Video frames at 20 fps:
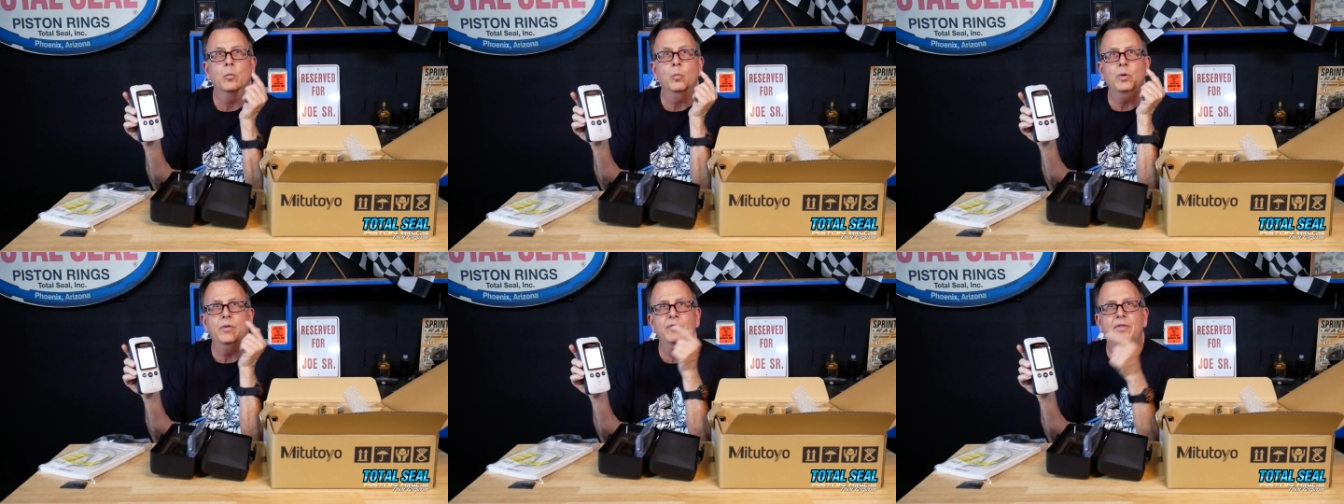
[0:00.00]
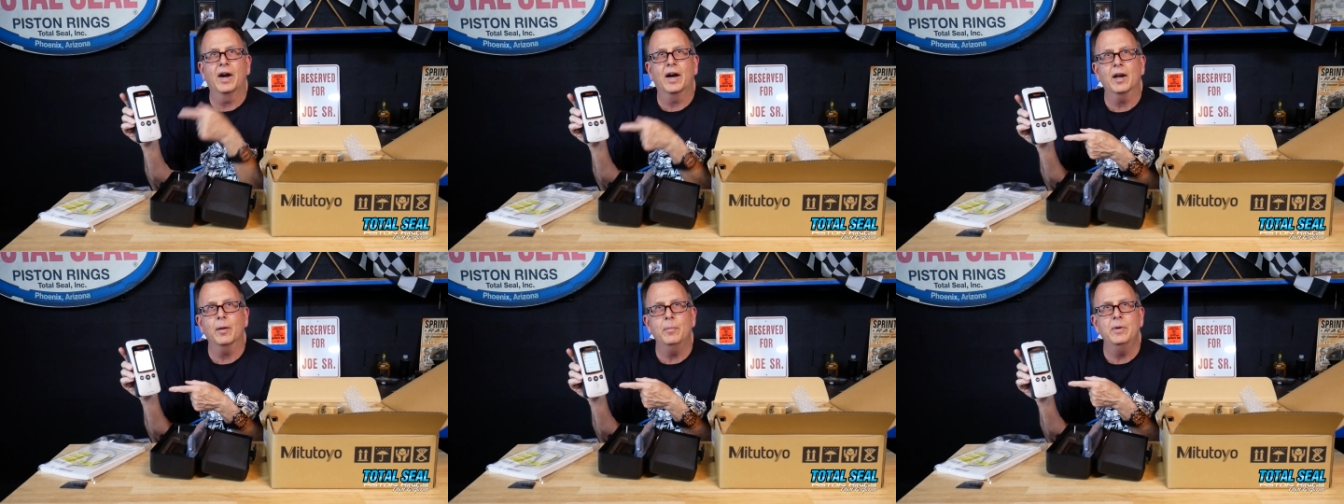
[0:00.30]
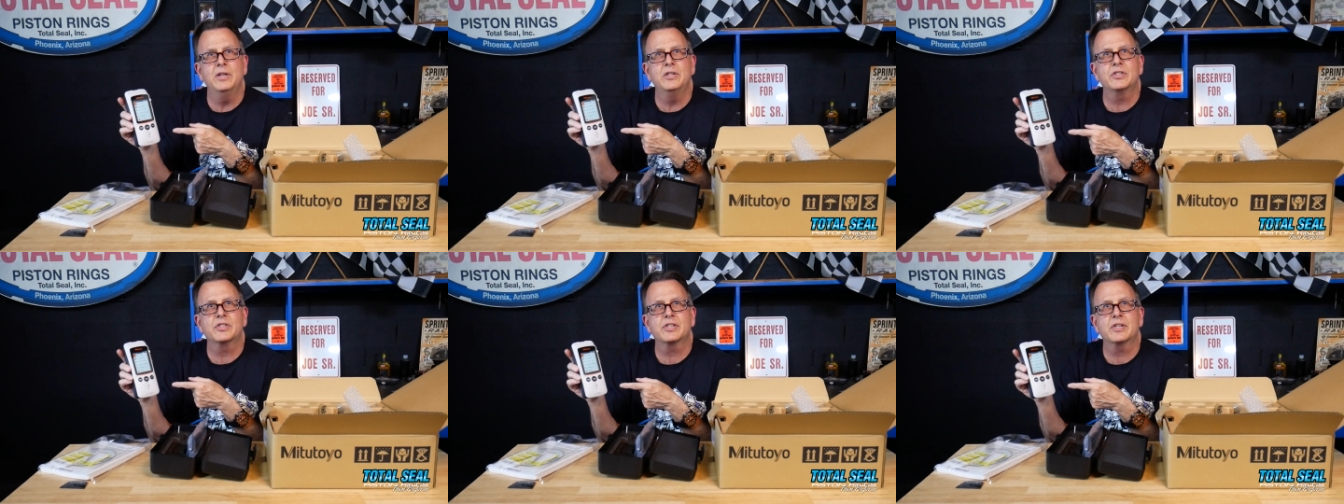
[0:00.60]
We've got
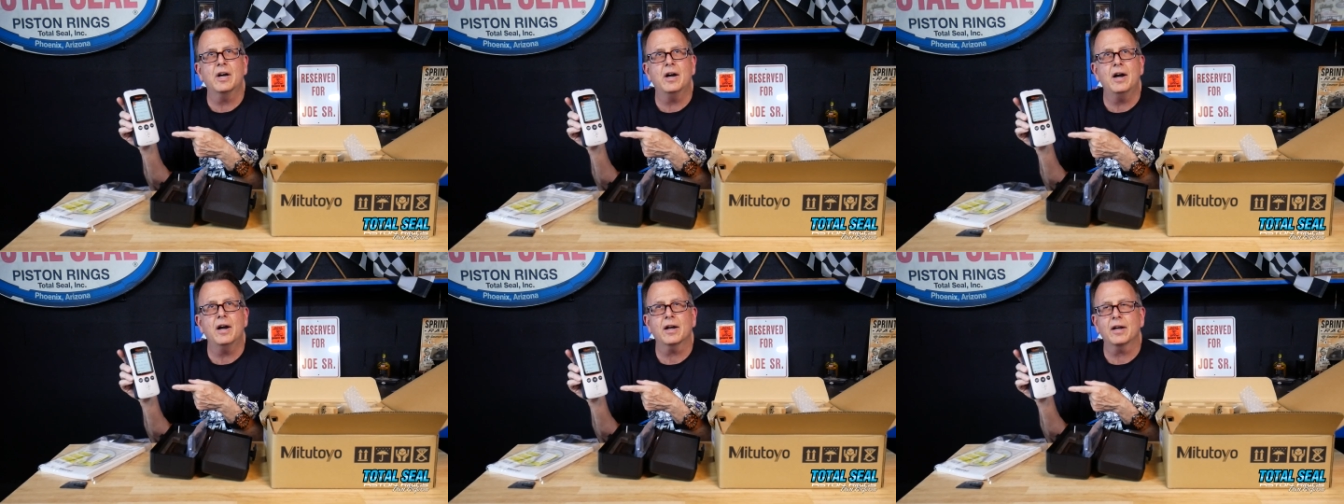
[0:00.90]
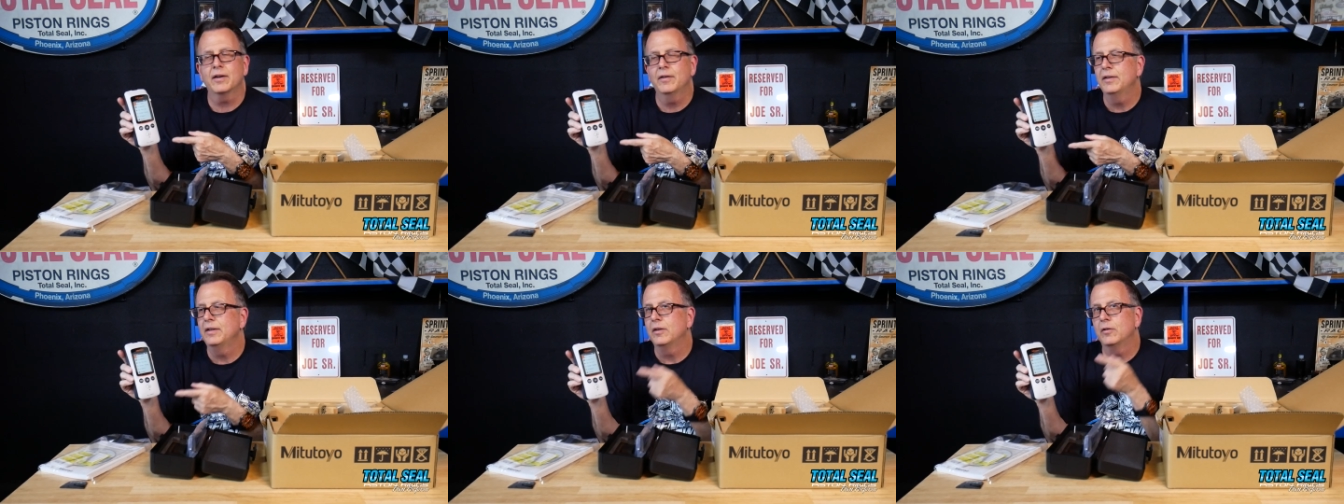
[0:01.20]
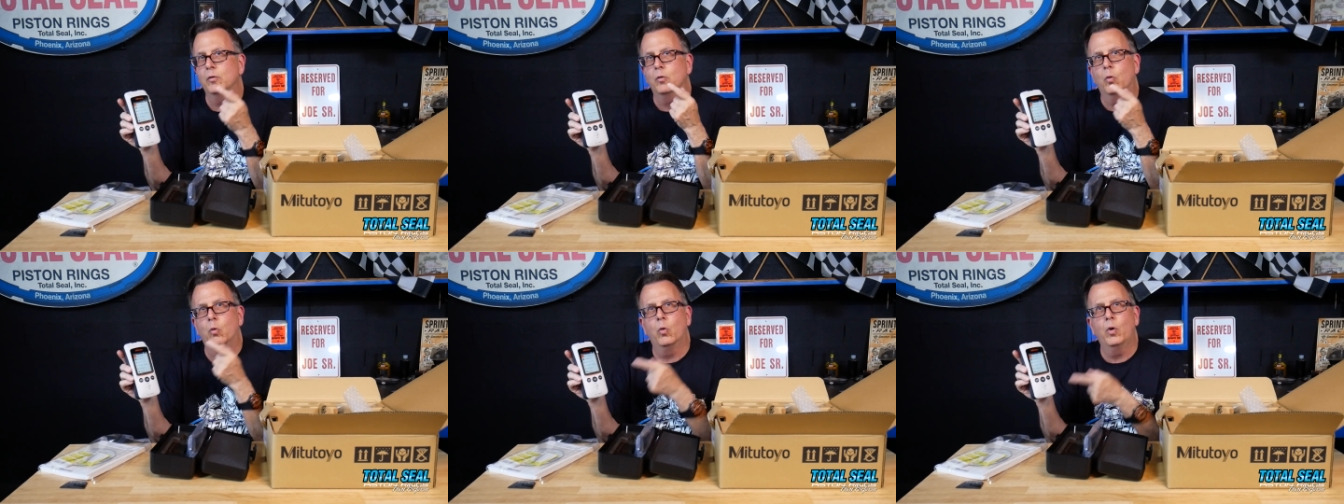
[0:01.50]
them in stock,
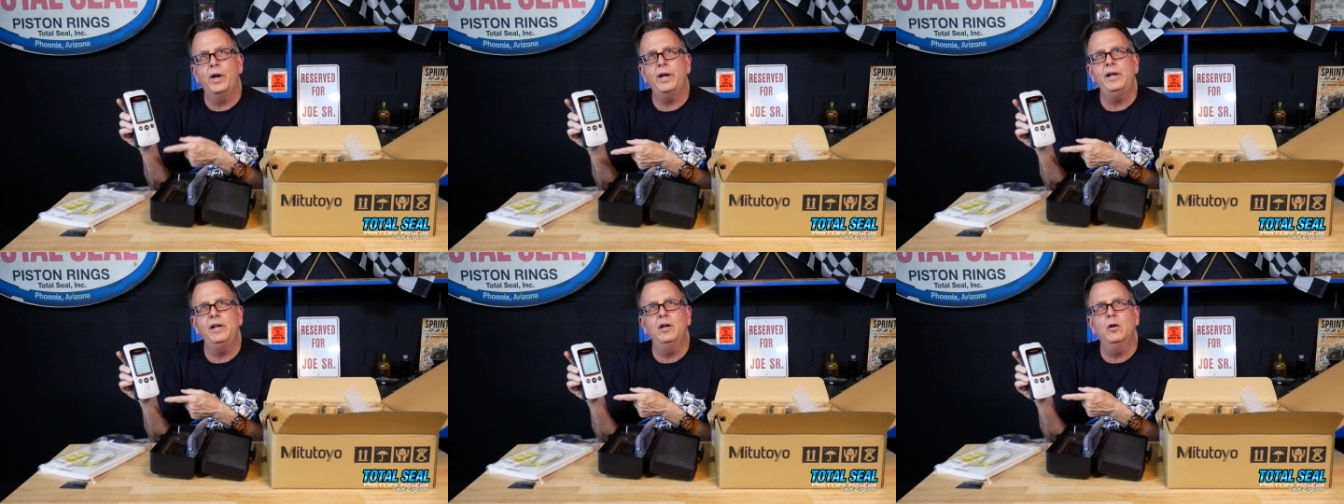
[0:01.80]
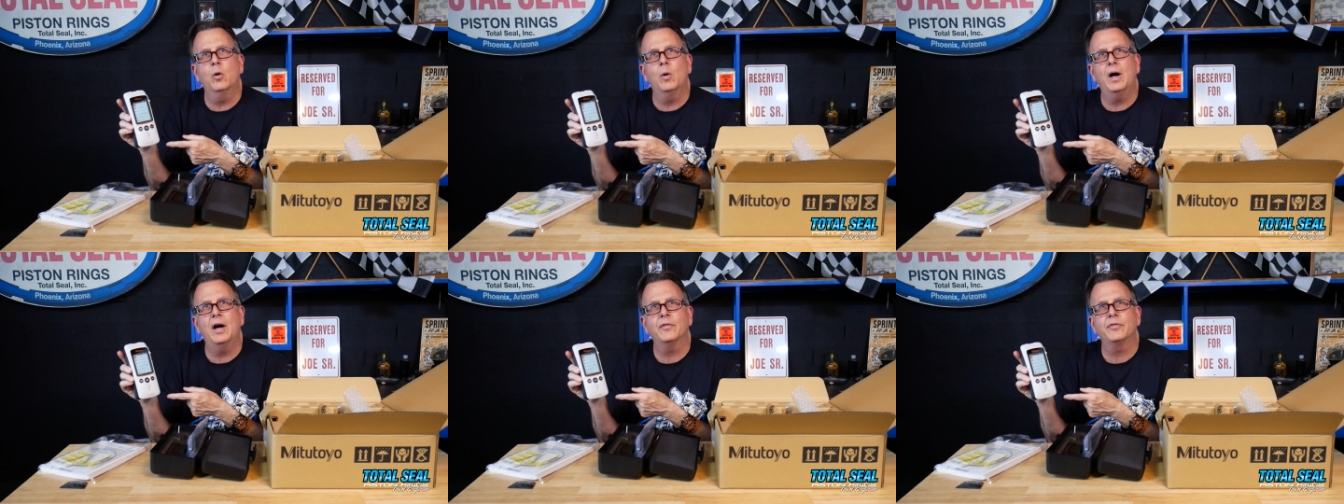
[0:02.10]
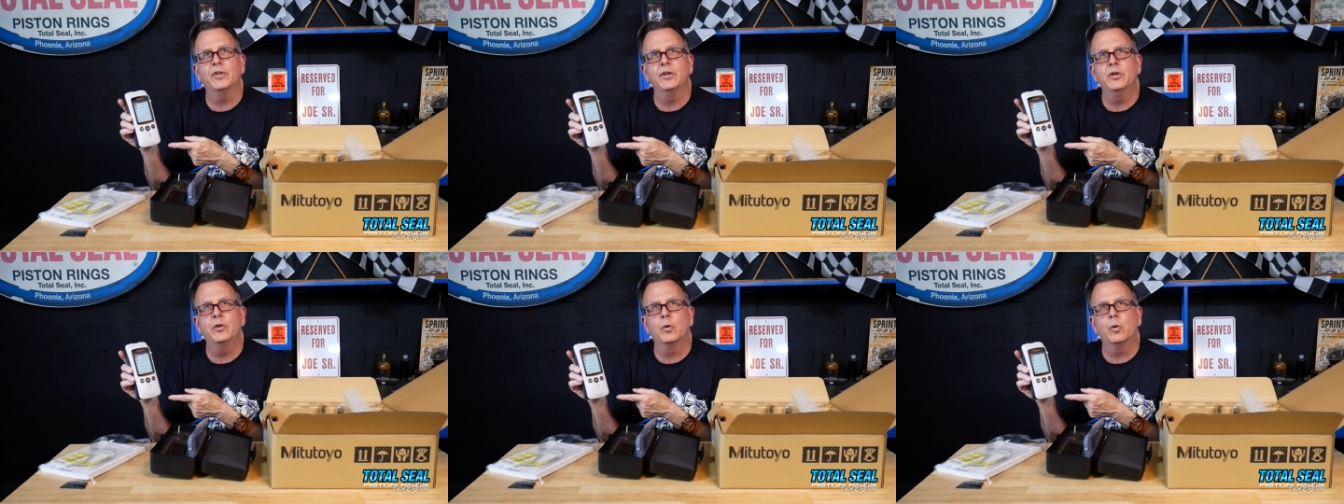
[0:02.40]
ready to go
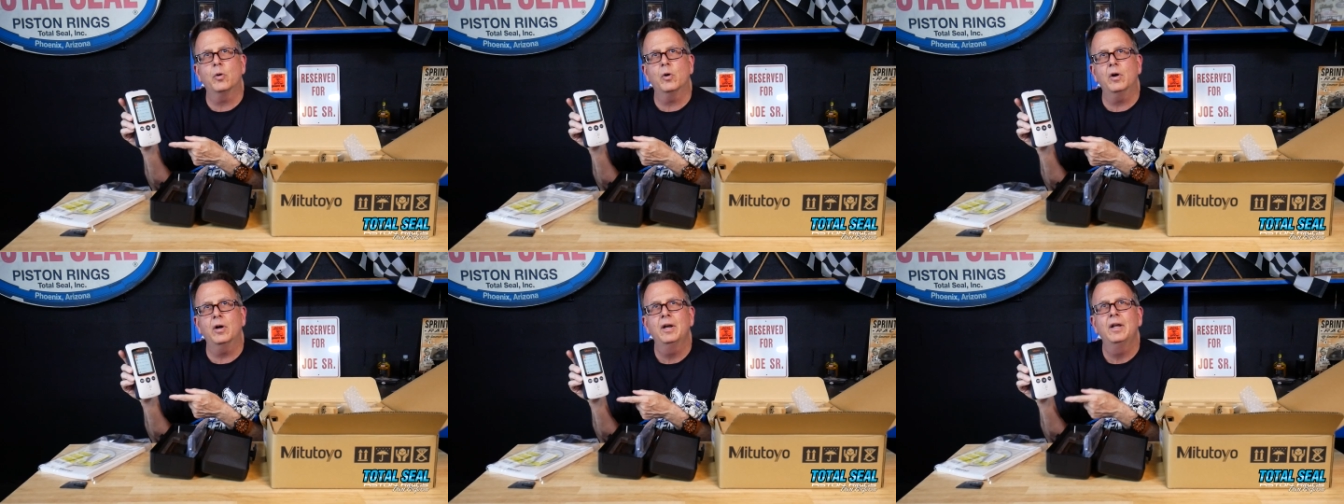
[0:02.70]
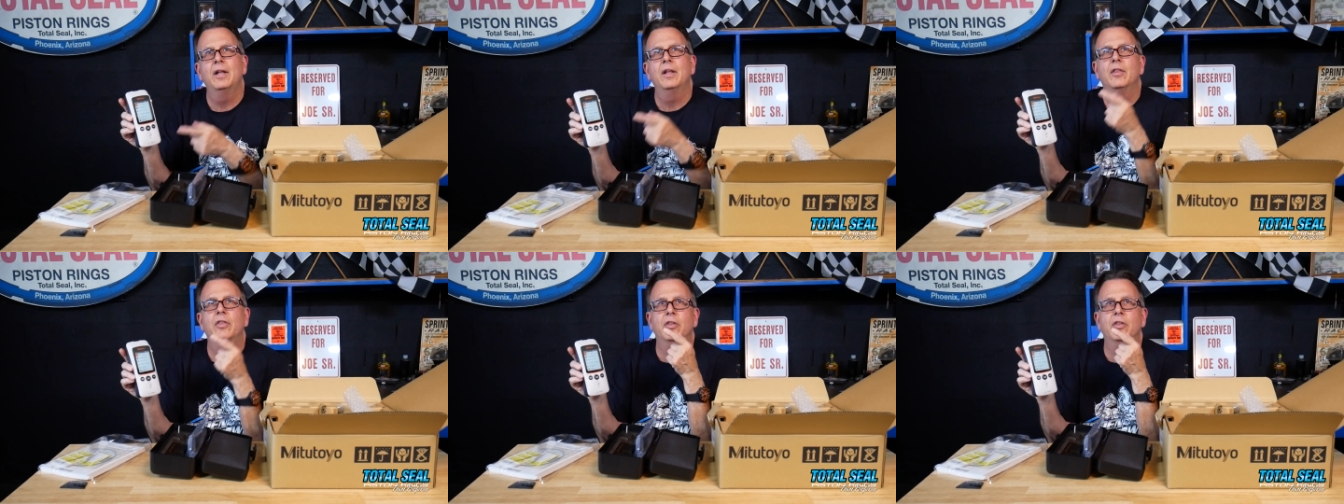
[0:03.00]
out the door.